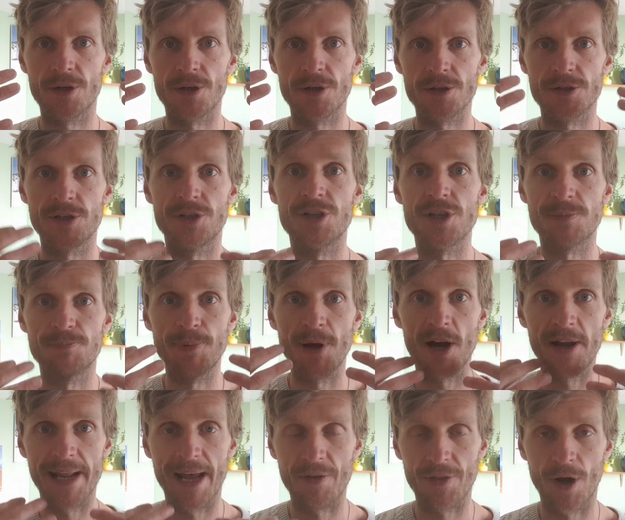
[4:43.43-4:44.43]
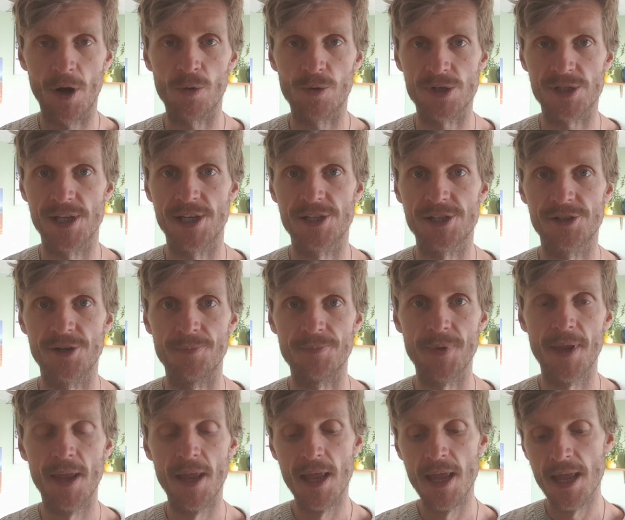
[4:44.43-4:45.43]
to just burn out the whole system.
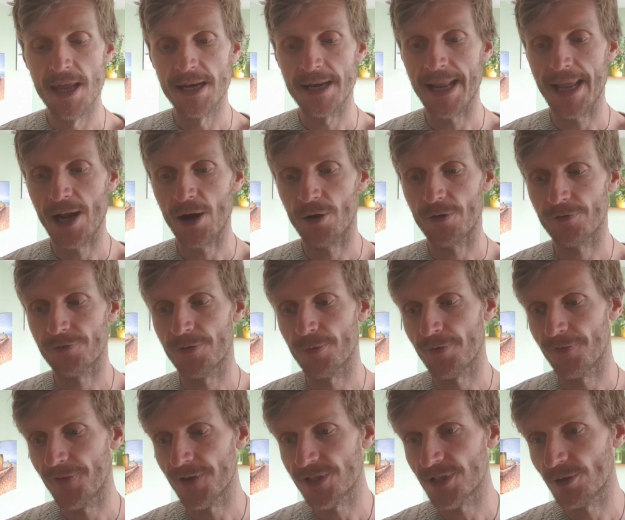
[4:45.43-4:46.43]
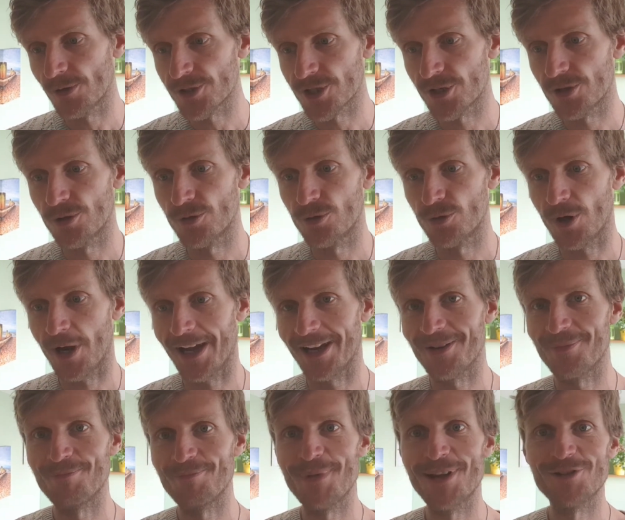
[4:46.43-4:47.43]
Now, from a physiologial and
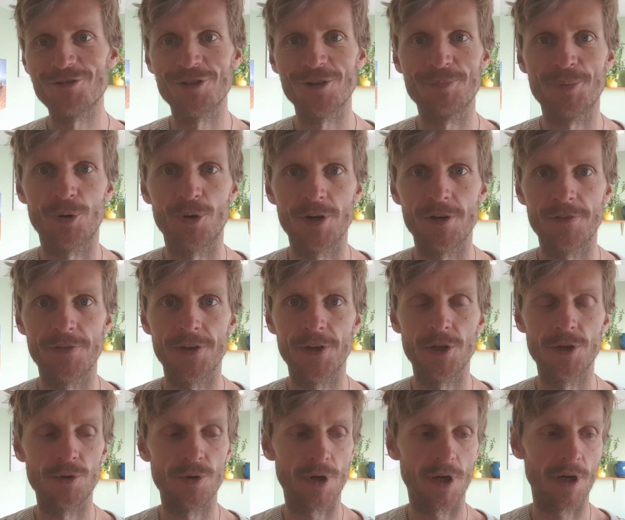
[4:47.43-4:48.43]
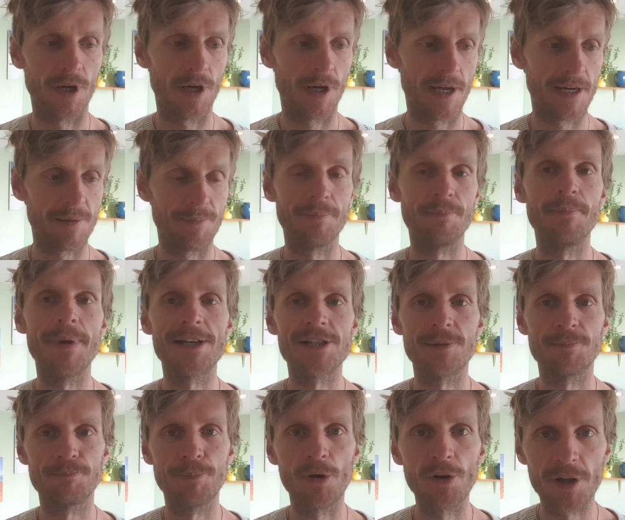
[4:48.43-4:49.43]
a mineral point of view and a
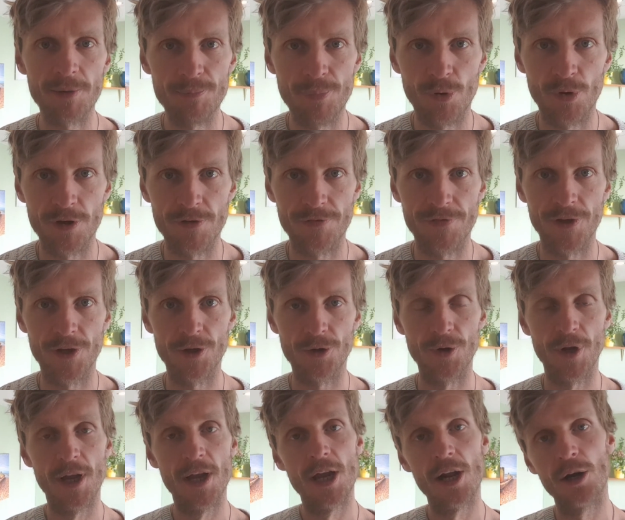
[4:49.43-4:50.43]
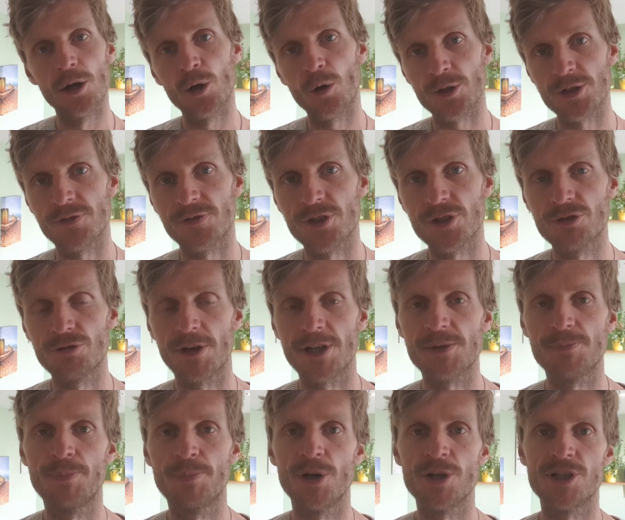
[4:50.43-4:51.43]
metabolic point of view, lots of stress
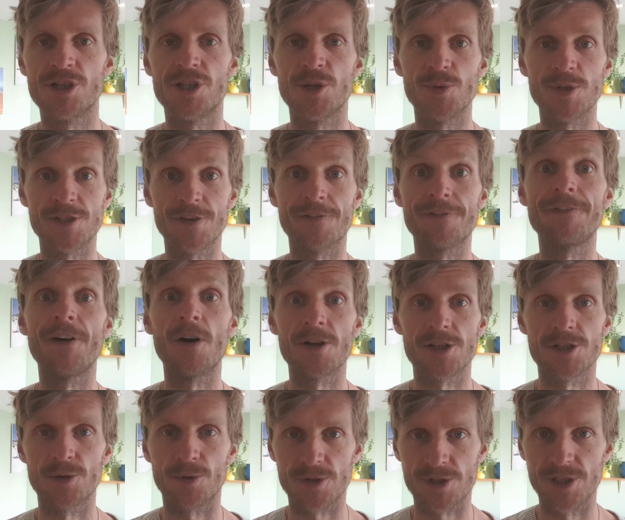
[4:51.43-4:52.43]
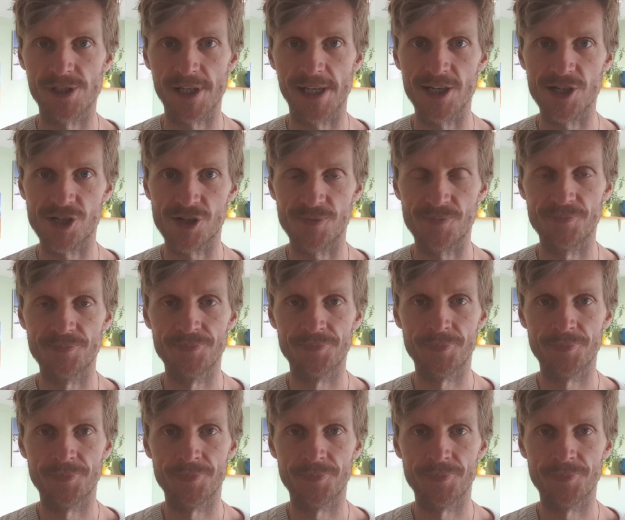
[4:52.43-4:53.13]
pushes you into fast oxidation,